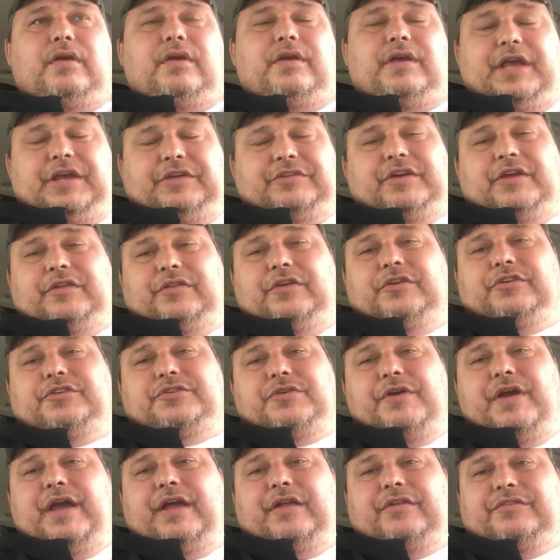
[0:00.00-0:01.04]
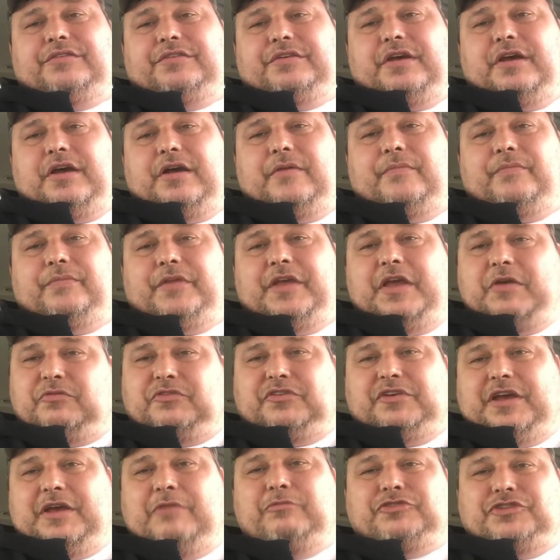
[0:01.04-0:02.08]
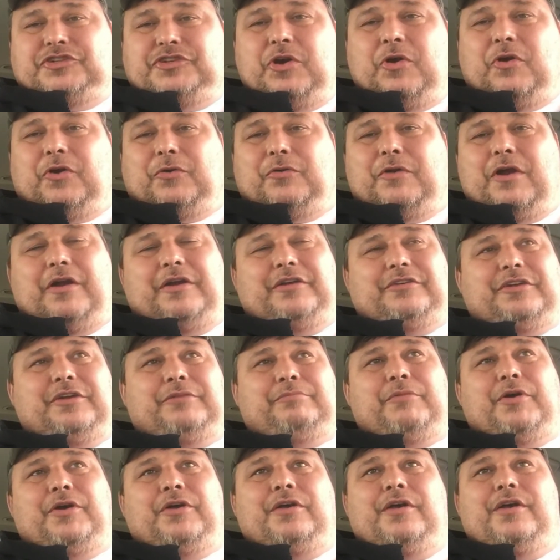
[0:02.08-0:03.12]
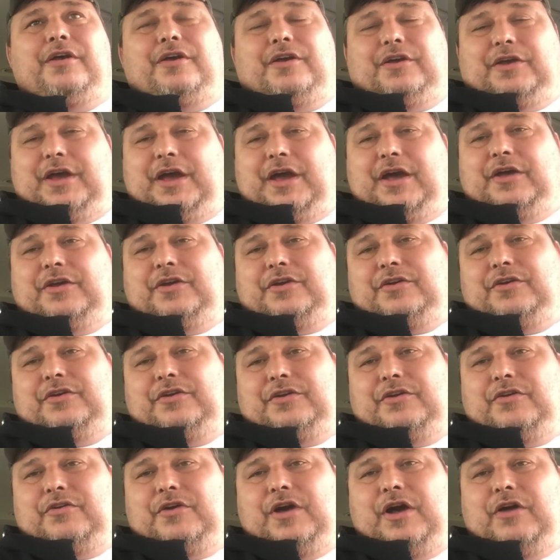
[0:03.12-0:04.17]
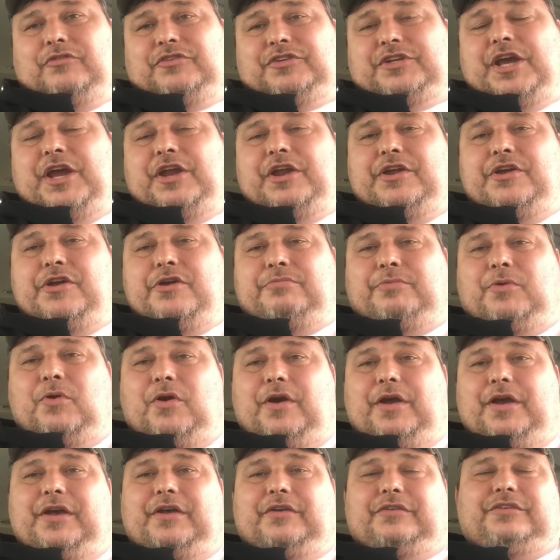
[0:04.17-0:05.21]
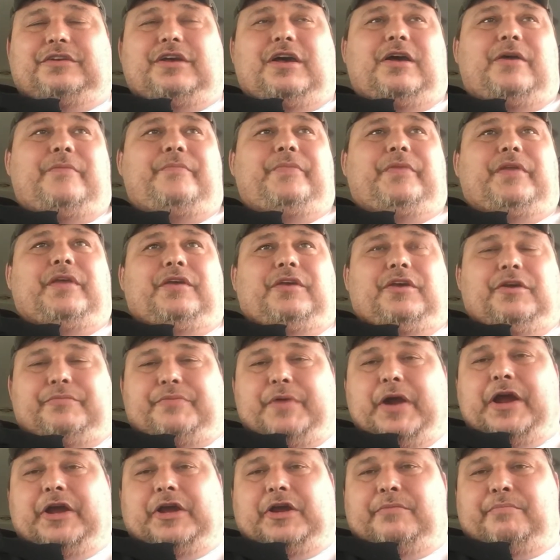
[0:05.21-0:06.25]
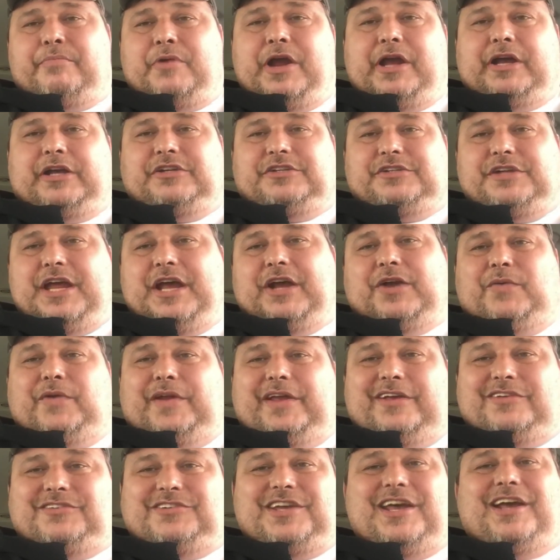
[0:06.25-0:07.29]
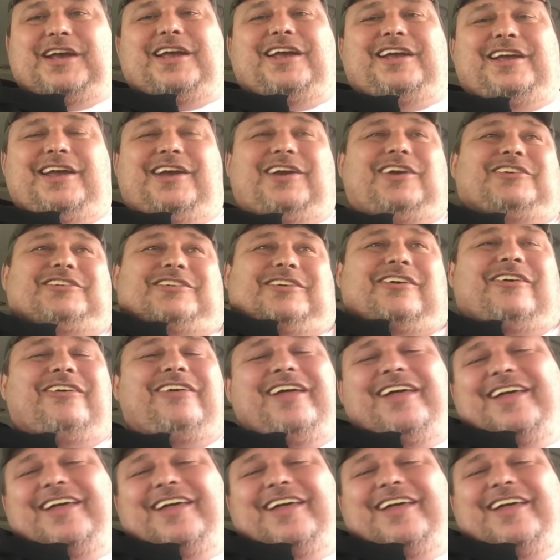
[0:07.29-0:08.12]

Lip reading: He said this trans, he was joking around. He says, but yeah, you know how skinny your boy is. You're probably gonna break his neck when he hits second gear. So